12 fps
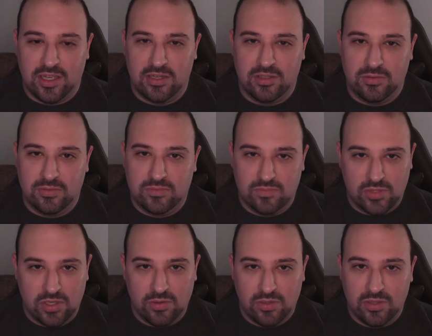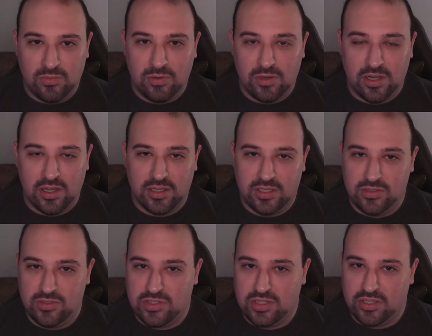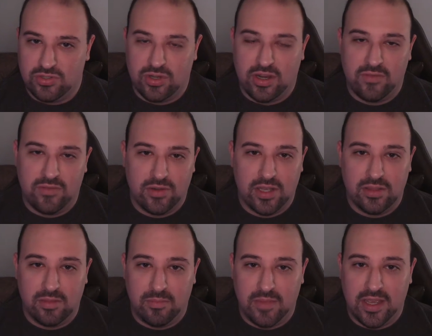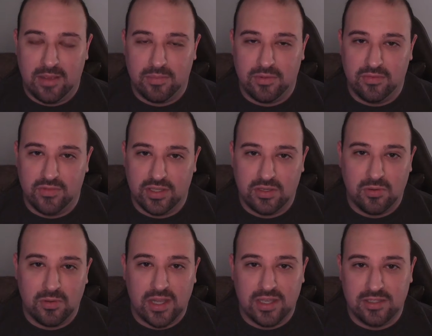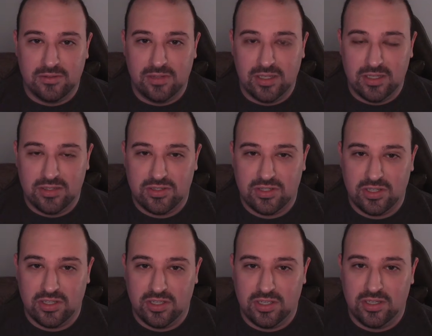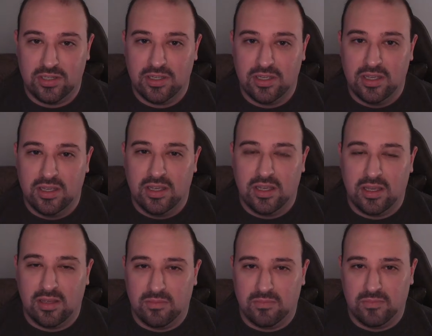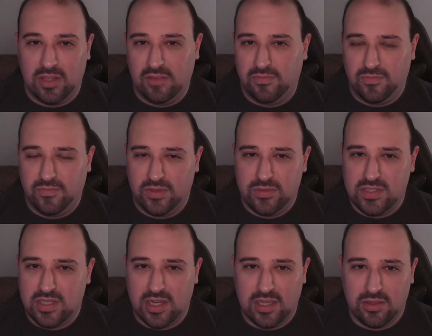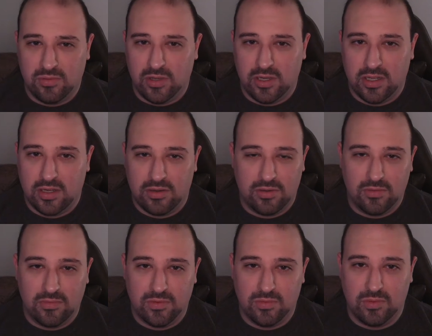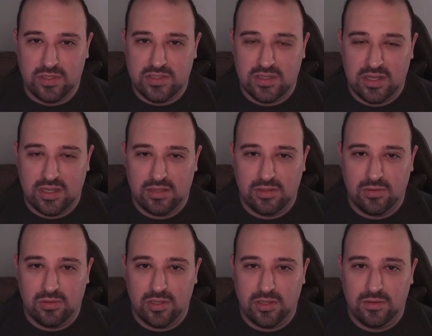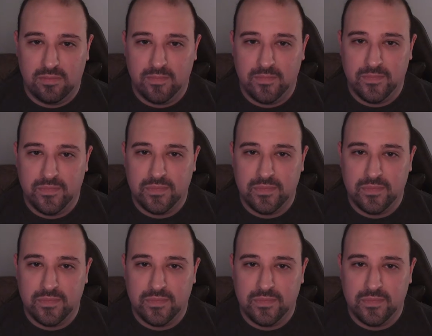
And you go on the warthog and you just like drive around the map of like coagulation. If it was in Halo 1, I don't know if it was in Halo 1.